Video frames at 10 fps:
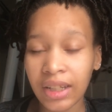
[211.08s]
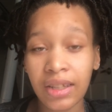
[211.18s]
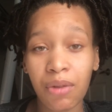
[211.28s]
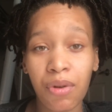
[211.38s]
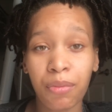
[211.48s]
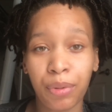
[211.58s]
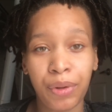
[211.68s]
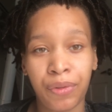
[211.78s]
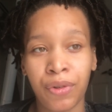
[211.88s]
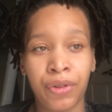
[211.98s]
that won't
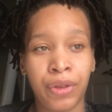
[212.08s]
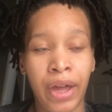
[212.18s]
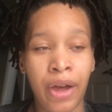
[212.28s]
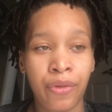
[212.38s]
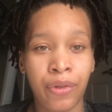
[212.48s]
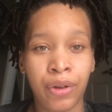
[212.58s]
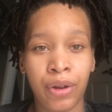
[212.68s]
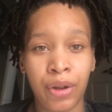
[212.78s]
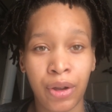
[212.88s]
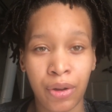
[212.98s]
put forth the
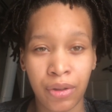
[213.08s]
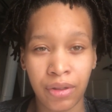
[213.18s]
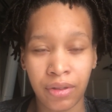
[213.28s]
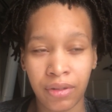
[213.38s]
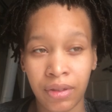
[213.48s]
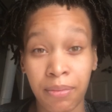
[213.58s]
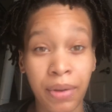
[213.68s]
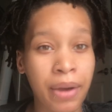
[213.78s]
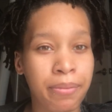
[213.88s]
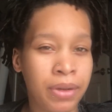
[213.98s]
effort, the
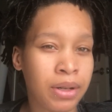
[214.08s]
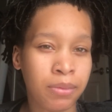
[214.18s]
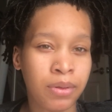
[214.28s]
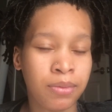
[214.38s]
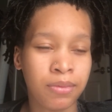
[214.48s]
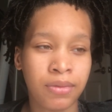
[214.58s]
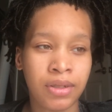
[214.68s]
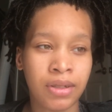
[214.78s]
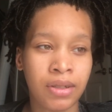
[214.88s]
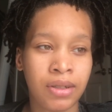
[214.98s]
bare minimum,
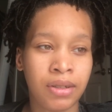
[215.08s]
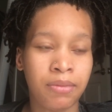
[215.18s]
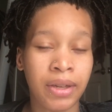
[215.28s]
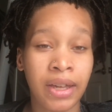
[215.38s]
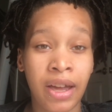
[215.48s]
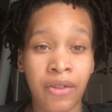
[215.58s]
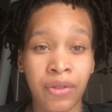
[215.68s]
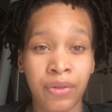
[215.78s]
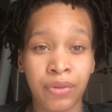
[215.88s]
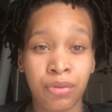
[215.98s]
to make an
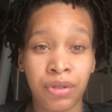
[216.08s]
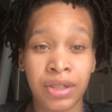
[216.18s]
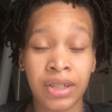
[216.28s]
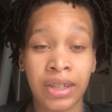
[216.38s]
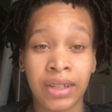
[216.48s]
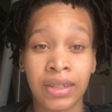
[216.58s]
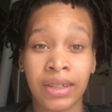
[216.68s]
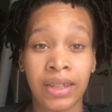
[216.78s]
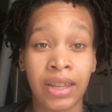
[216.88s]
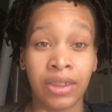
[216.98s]
effort towards the things
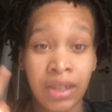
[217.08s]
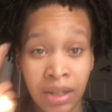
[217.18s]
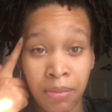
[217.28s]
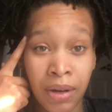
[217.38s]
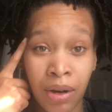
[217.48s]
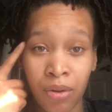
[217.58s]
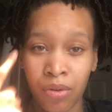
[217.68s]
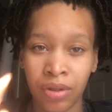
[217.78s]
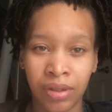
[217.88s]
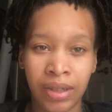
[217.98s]
that they think about or
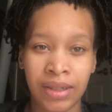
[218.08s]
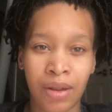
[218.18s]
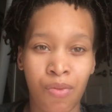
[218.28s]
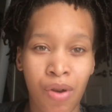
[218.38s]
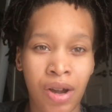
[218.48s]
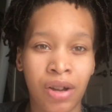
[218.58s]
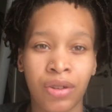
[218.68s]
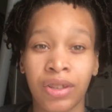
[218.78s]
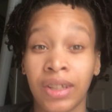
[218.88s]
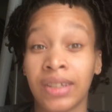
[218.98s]
the things they want or
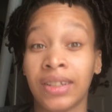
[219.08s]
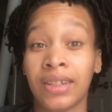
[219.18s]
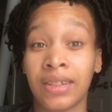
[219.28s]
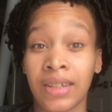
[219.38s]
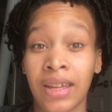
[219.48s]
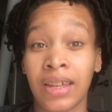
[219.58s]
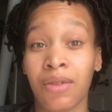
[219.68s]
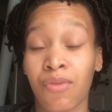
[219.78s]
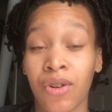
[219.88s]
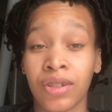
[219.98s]
the things they say they
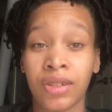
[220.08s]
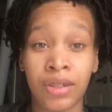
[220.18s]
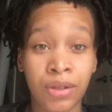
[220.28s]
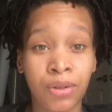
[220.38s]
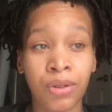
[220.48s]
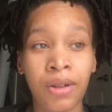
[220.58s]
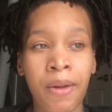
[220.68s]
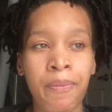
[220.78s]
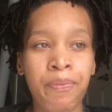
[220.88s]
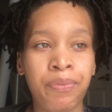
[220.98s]
want to do
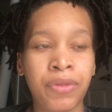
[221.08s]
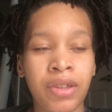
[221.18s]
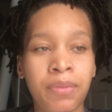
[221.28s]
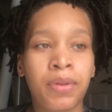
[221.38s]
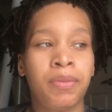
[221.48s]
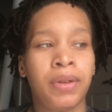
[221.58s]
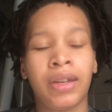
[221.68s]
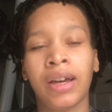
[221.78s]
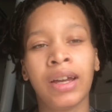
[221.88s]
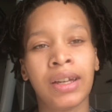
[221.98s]
simply
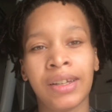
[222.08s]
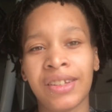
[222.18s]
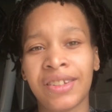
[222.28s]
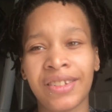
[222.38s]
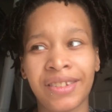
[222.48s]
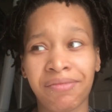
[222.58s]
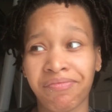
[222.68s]
because